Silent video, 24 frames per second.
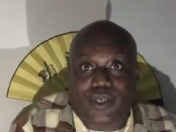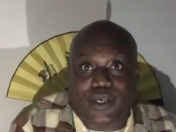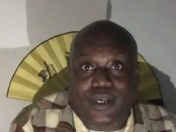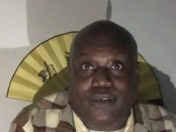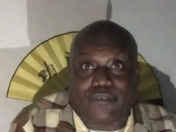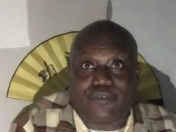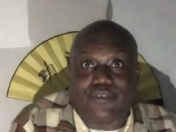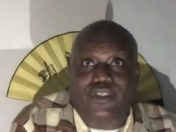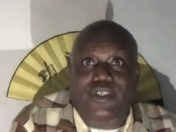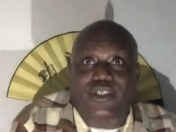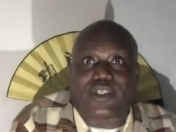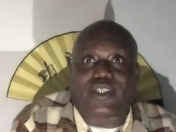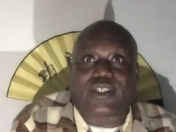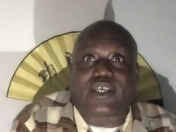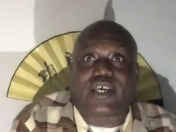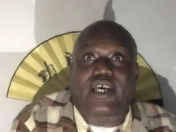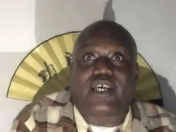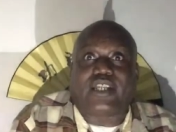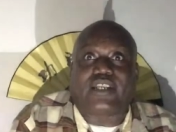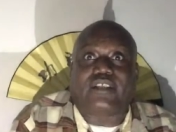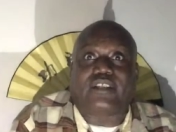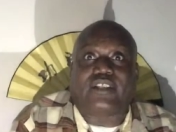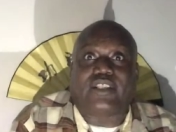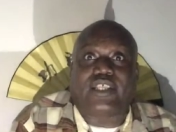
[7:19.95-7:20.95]
I did a
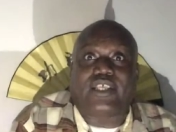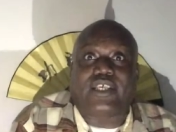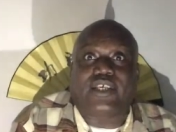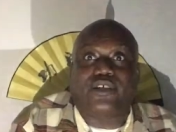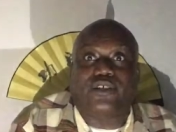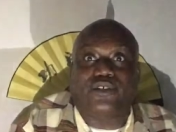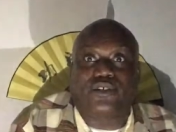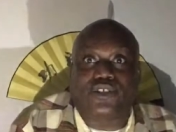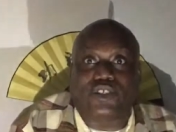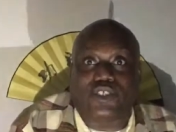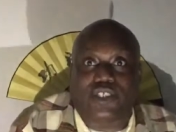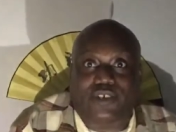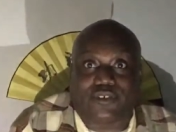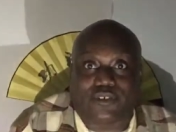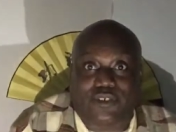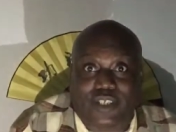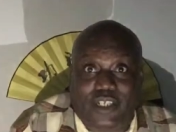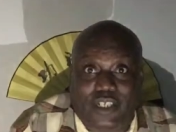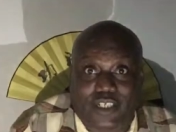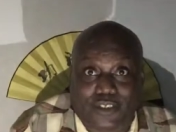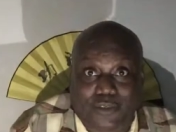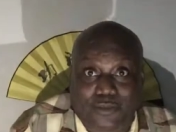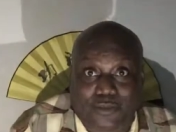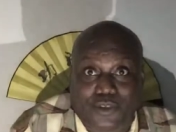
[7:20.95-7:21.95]
lot of legal stuff
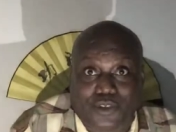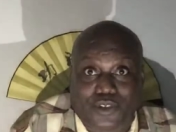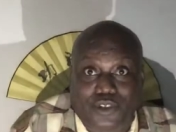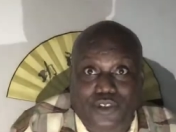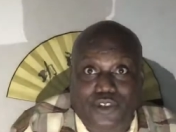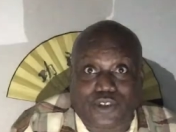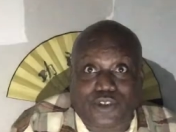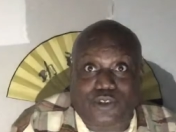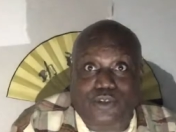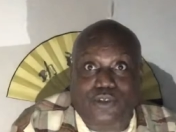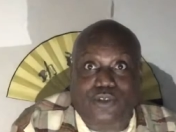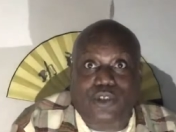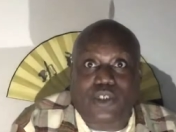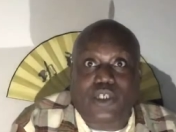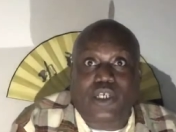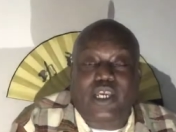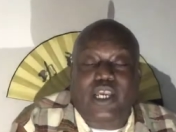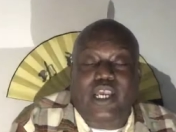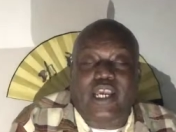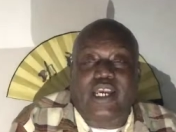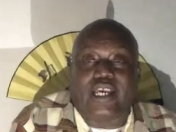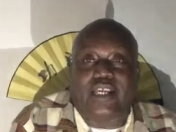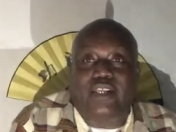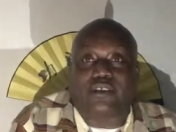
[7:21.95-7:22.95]
that I'm supposed to do,
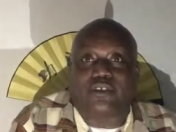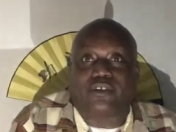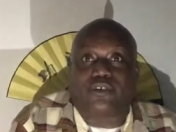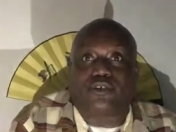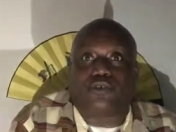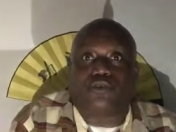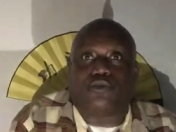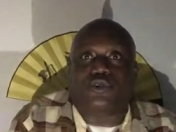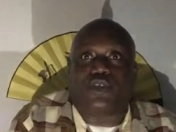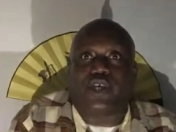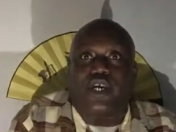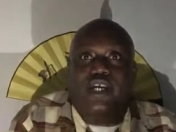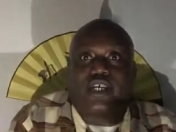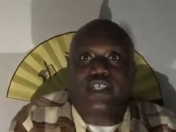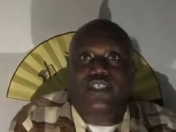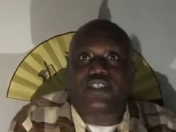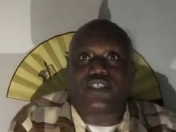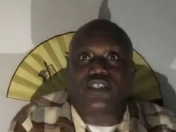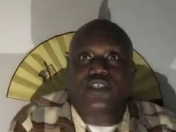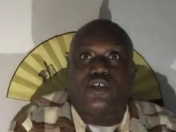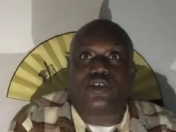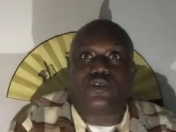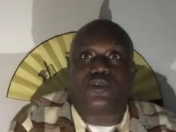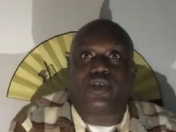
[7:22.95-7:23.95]
and you guys
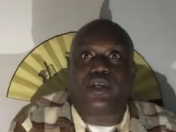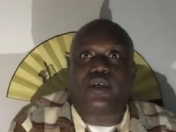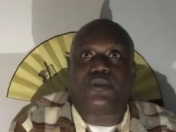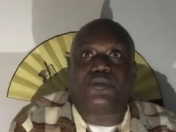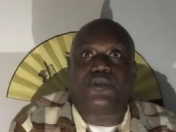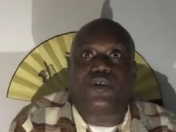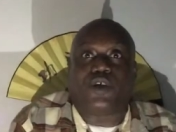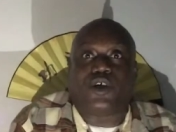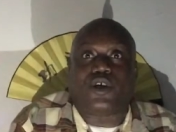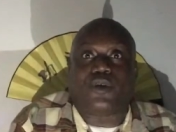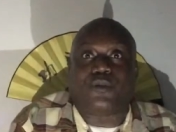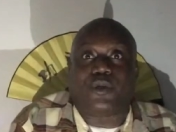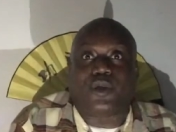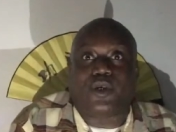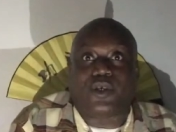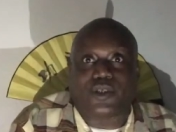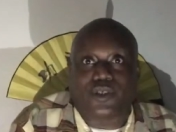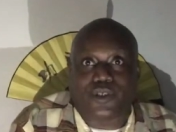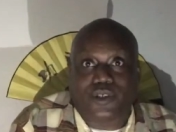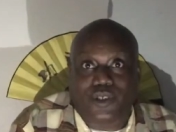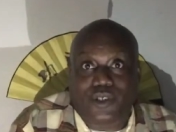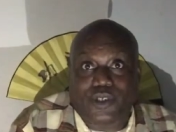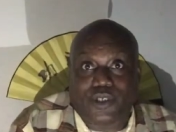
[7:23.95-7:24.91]
know what I'm talking about.